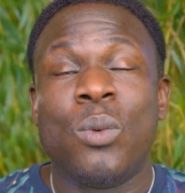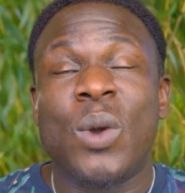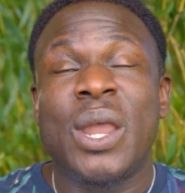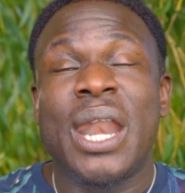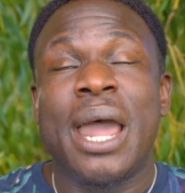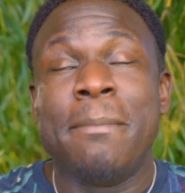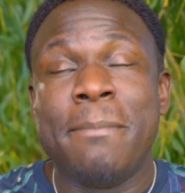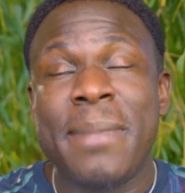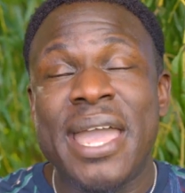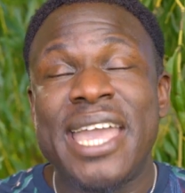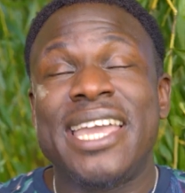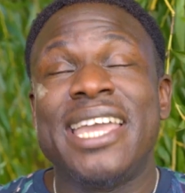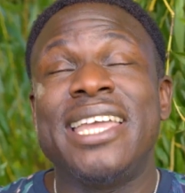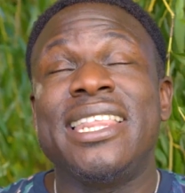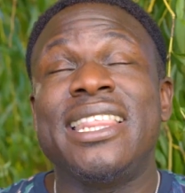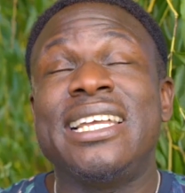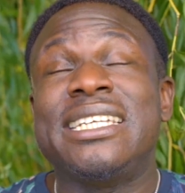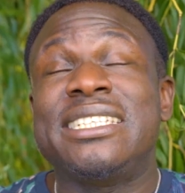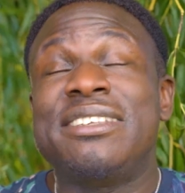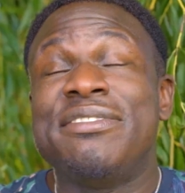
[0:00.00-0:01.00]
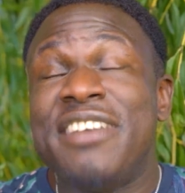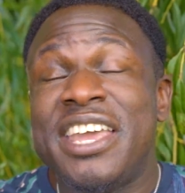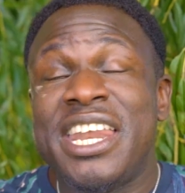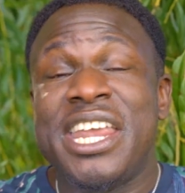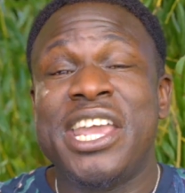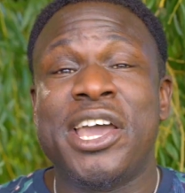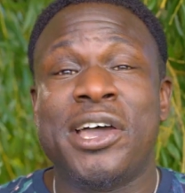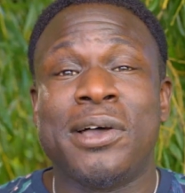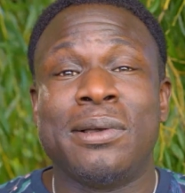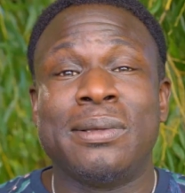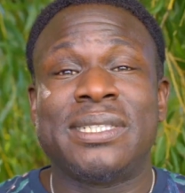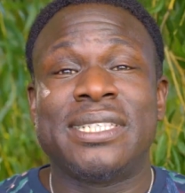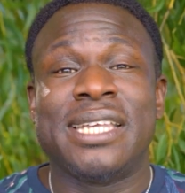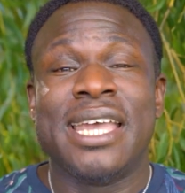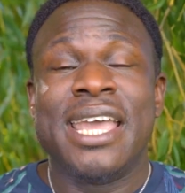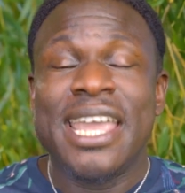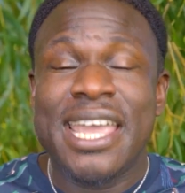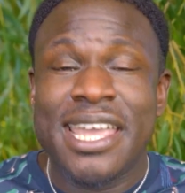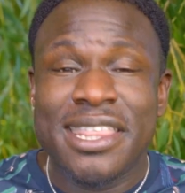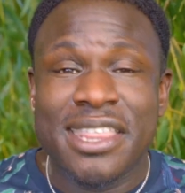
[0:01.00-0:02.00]
when I'm making these videos
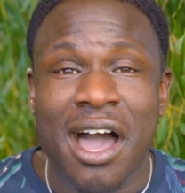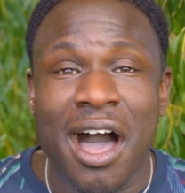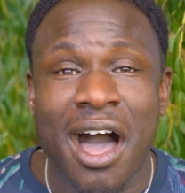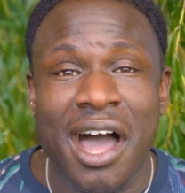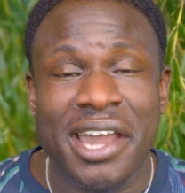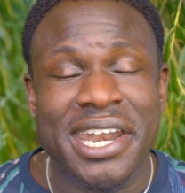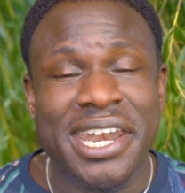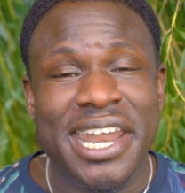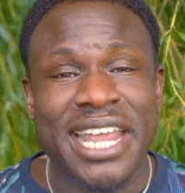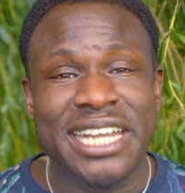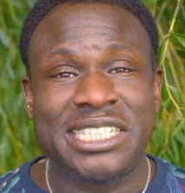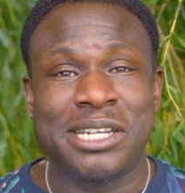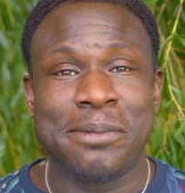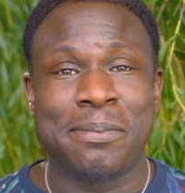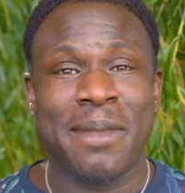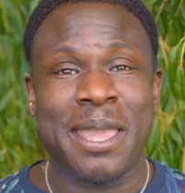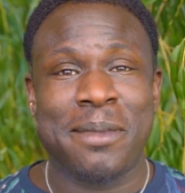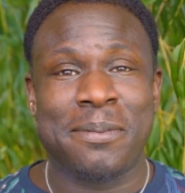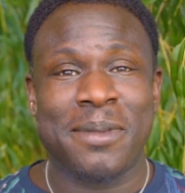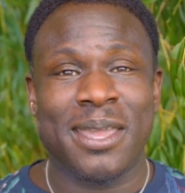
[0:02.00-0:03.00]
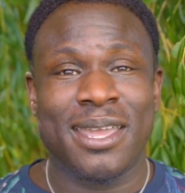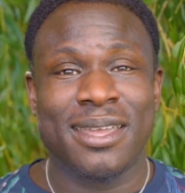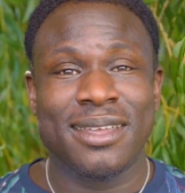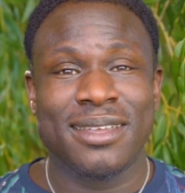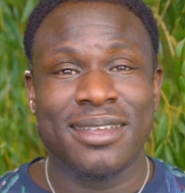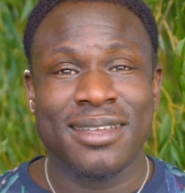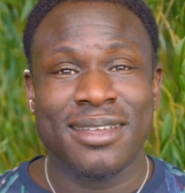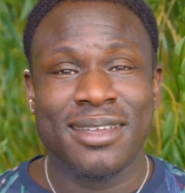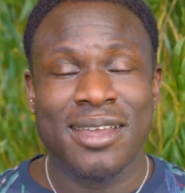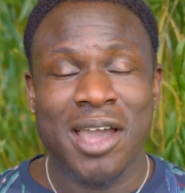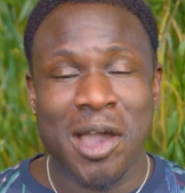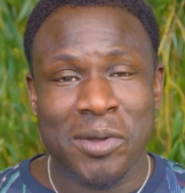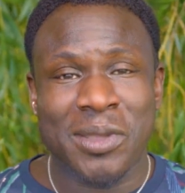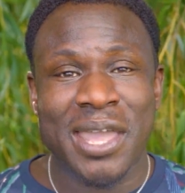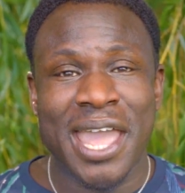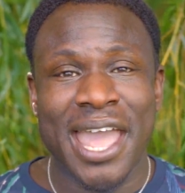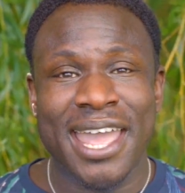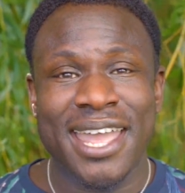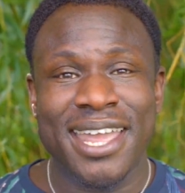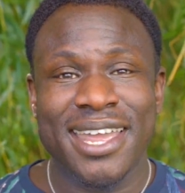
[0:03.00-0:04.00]
in the heart of nature, baby.
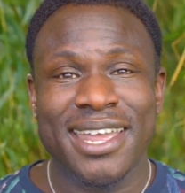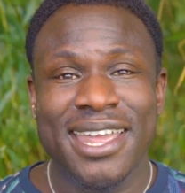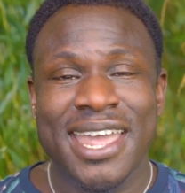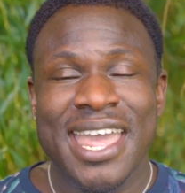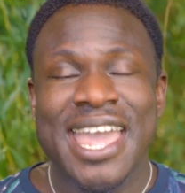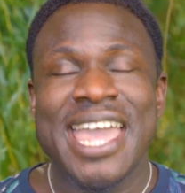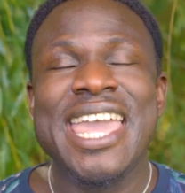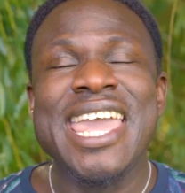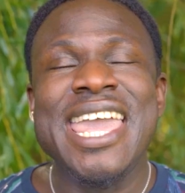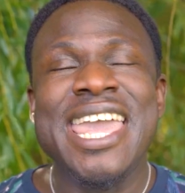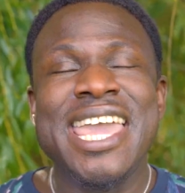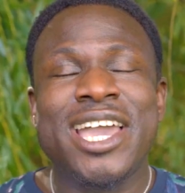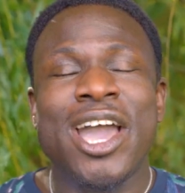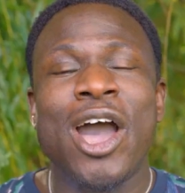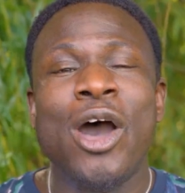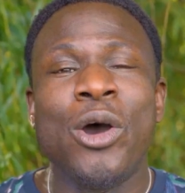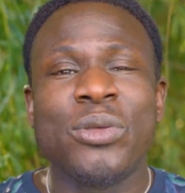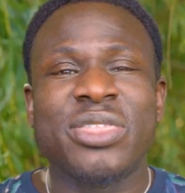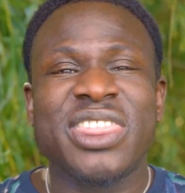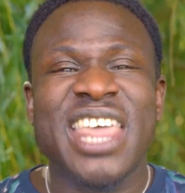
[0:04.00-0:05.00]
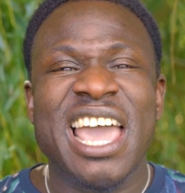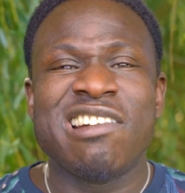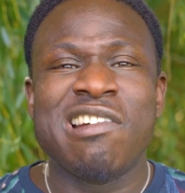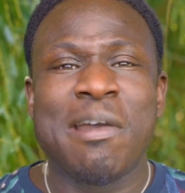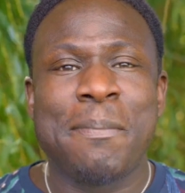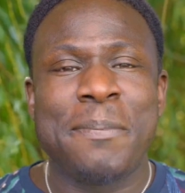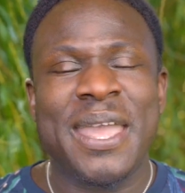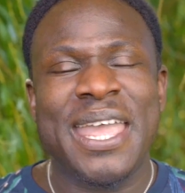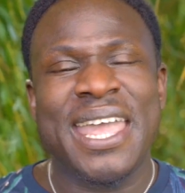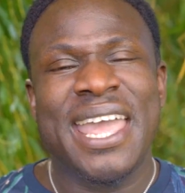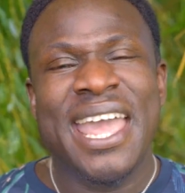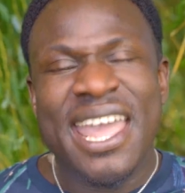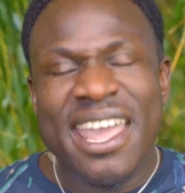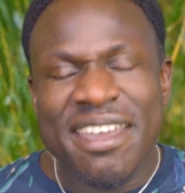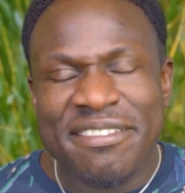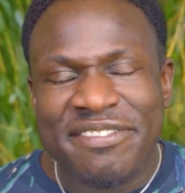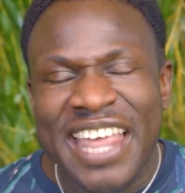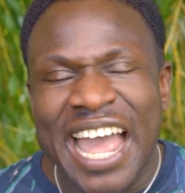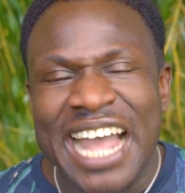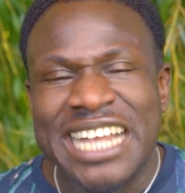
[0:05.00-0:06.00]
Okay? Eco-therapy.
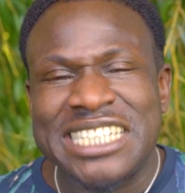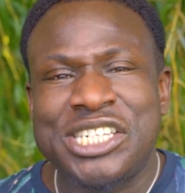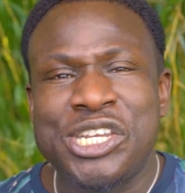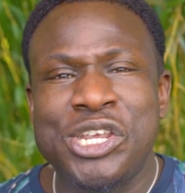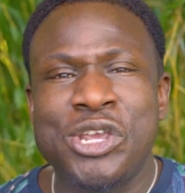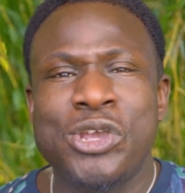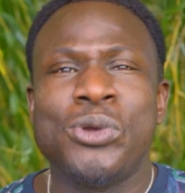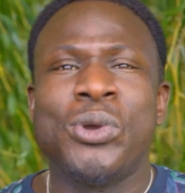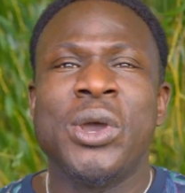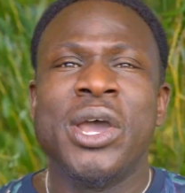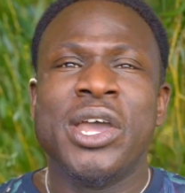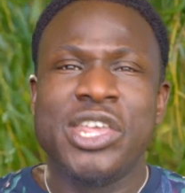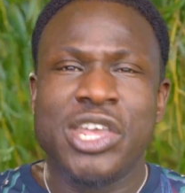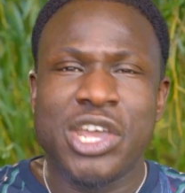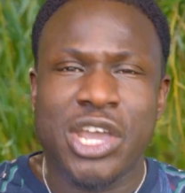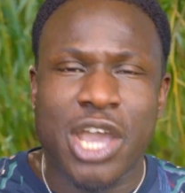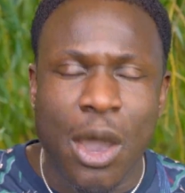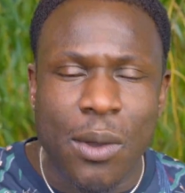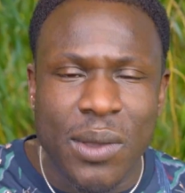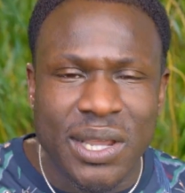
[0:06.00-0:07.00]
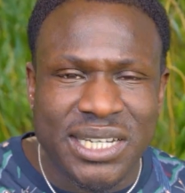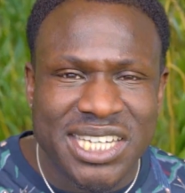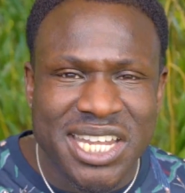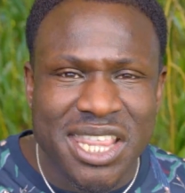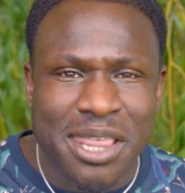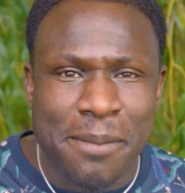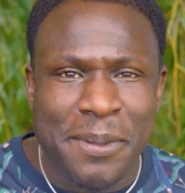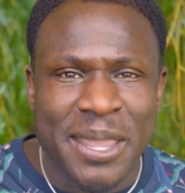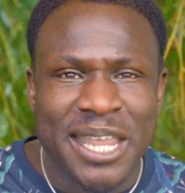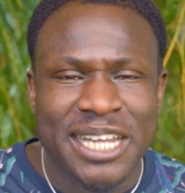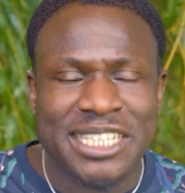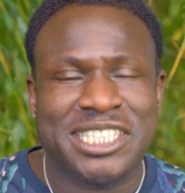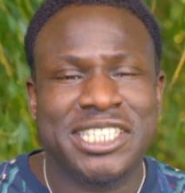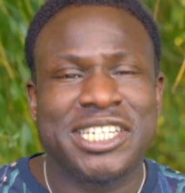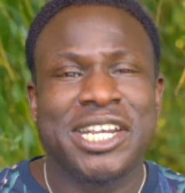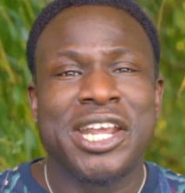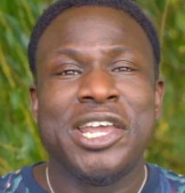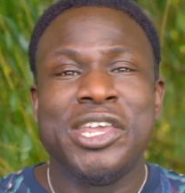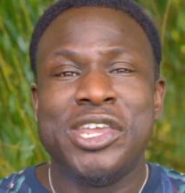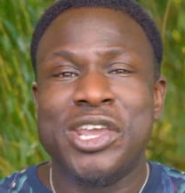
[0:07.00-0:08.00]
If that's you, you're going to the
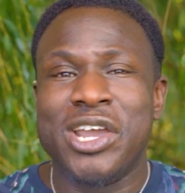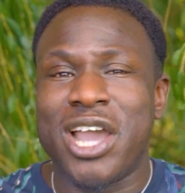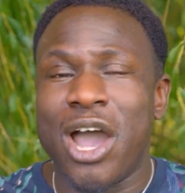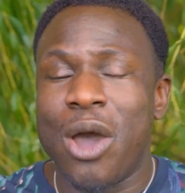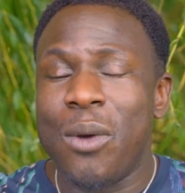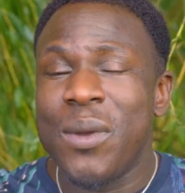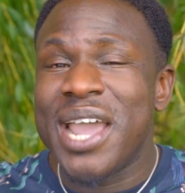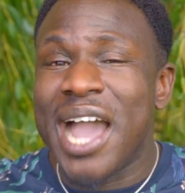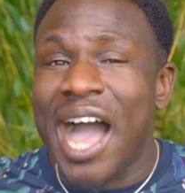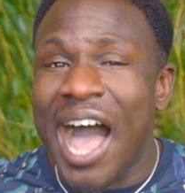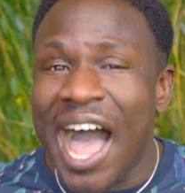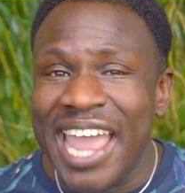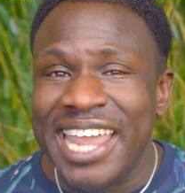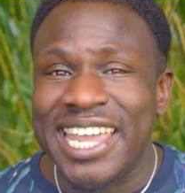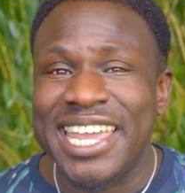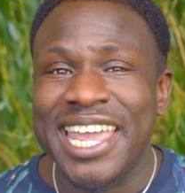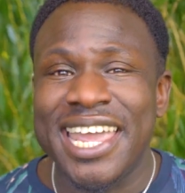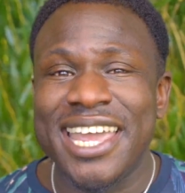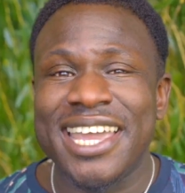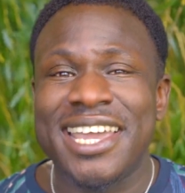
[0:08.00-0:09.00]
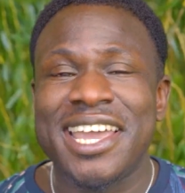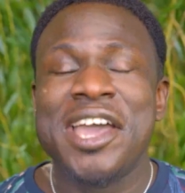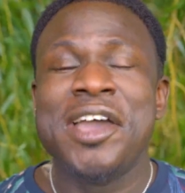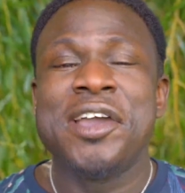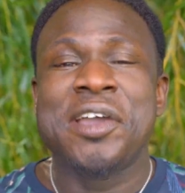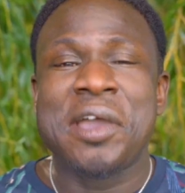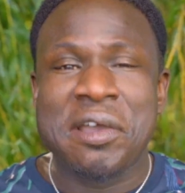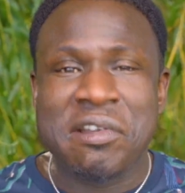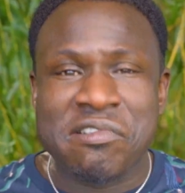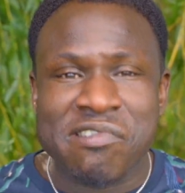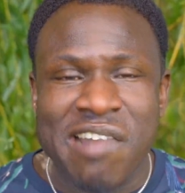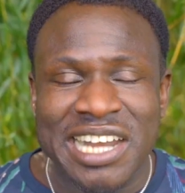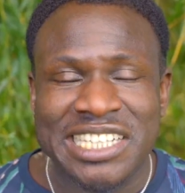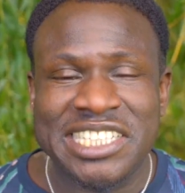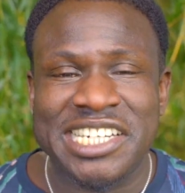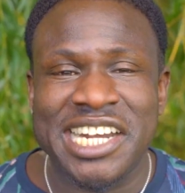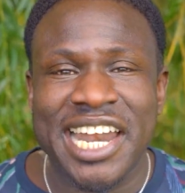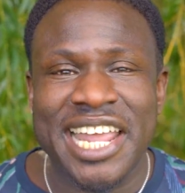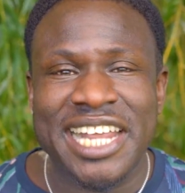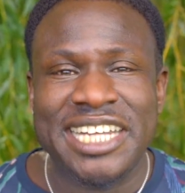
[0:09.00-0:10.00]
beach, you're going hiking,
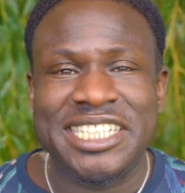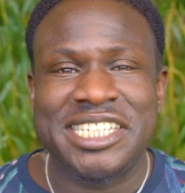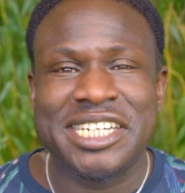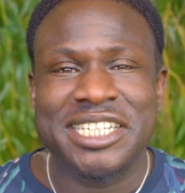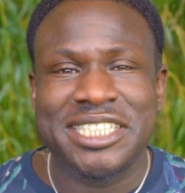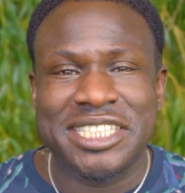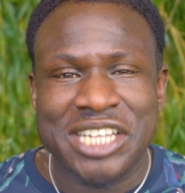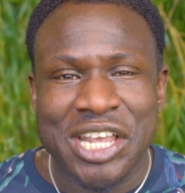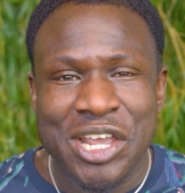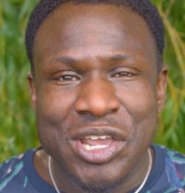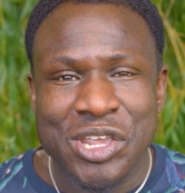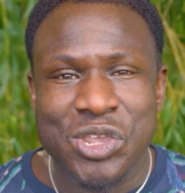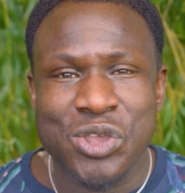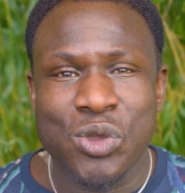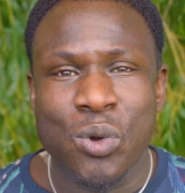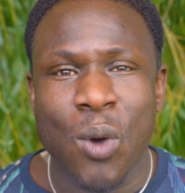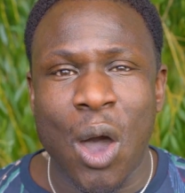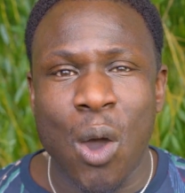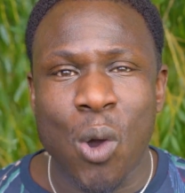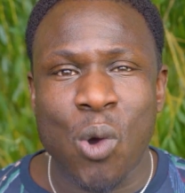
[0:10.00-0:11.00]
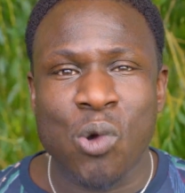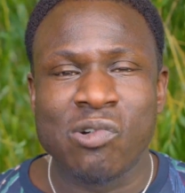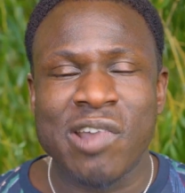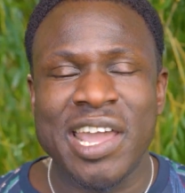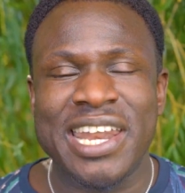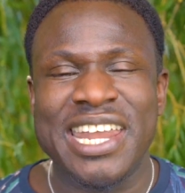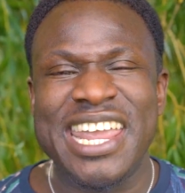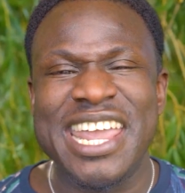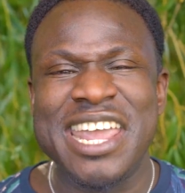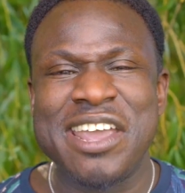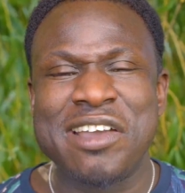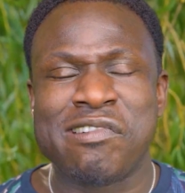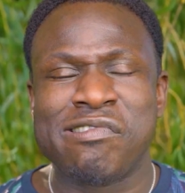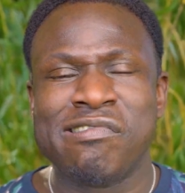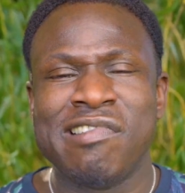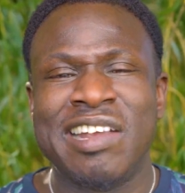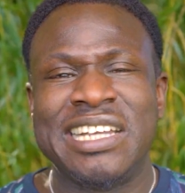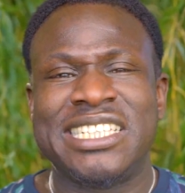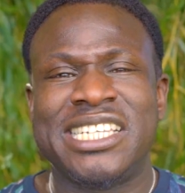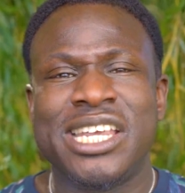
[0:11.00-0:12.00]
congratulations, you are already
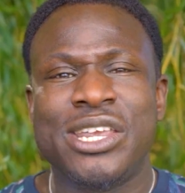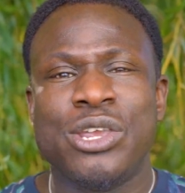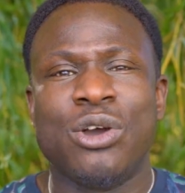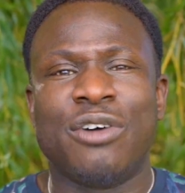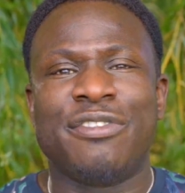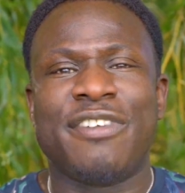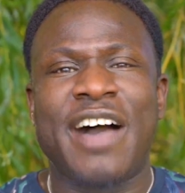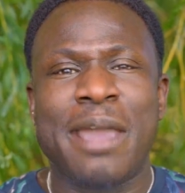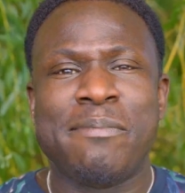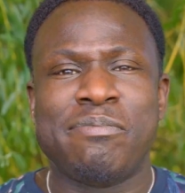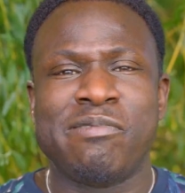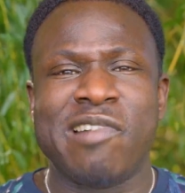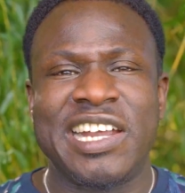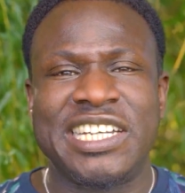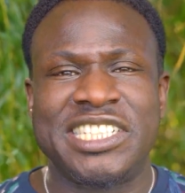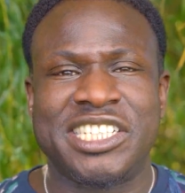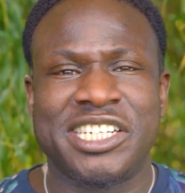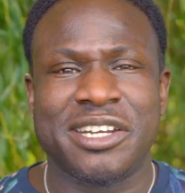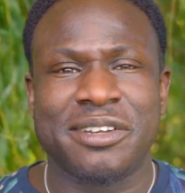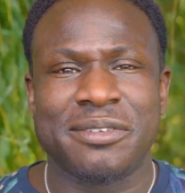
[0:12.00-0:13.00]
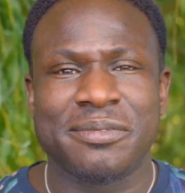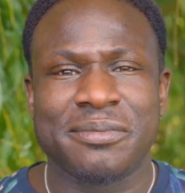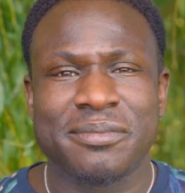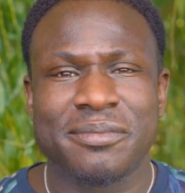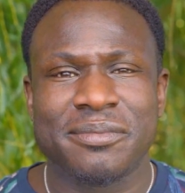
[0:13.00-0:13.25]
increasing your vibration